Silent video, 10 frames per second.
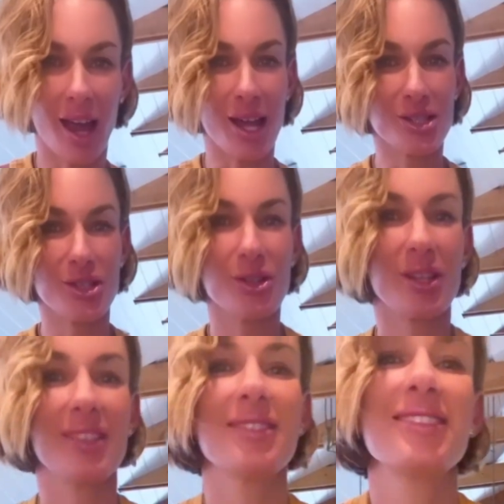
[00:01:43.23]
As you
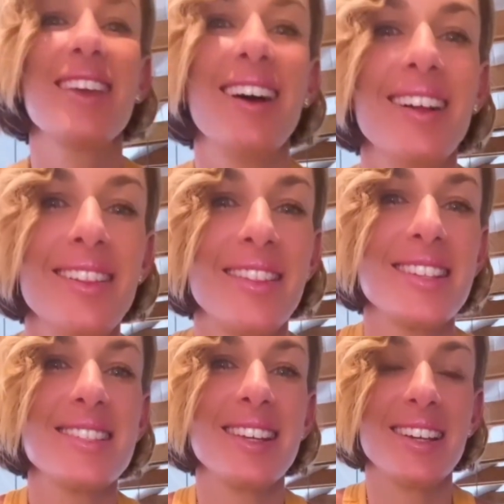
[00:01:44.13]
can tell,
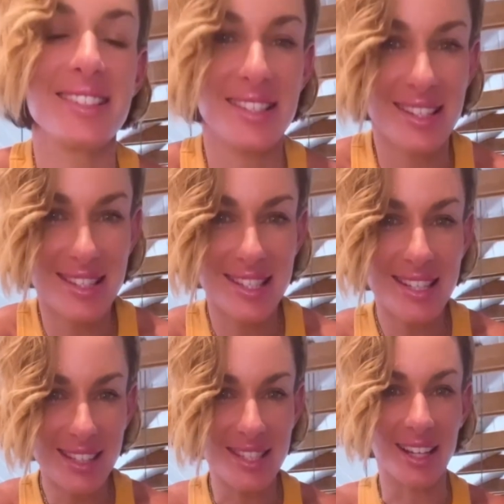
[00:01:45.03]
this is
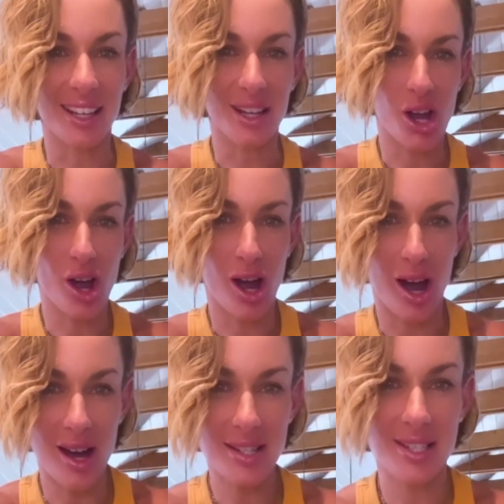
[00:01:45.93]
sizzling
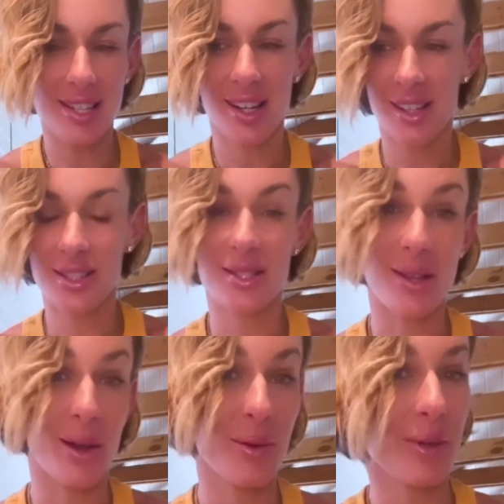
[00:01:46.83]
hot,
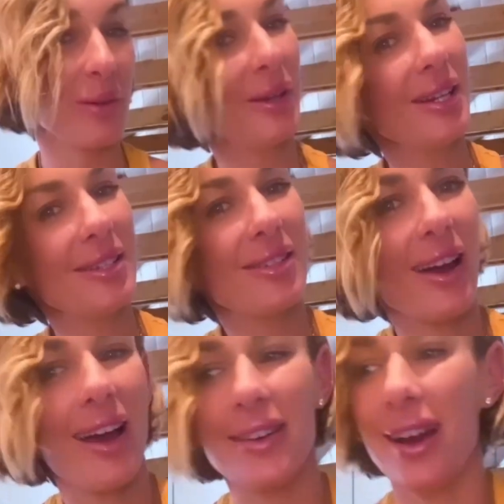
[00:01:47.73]
so we're ready
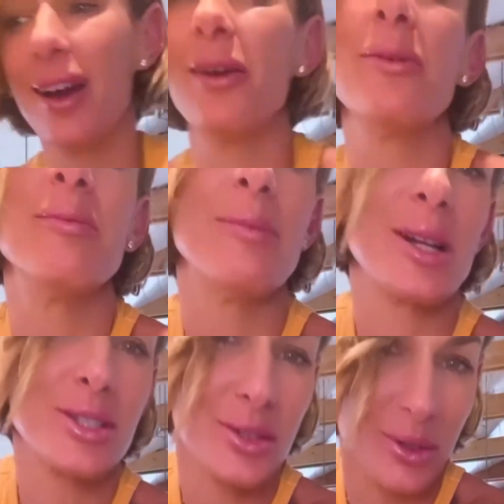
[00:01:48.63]
to add our
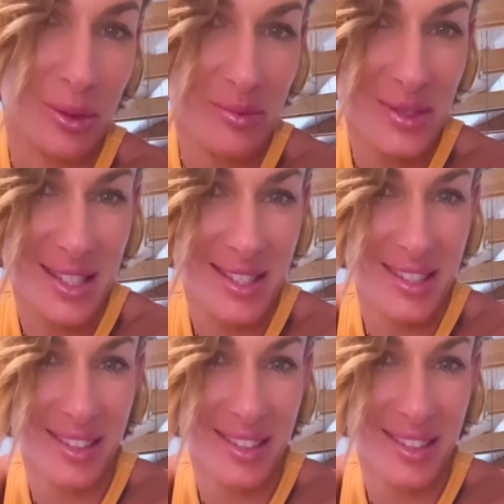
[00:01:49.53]
mushrooms.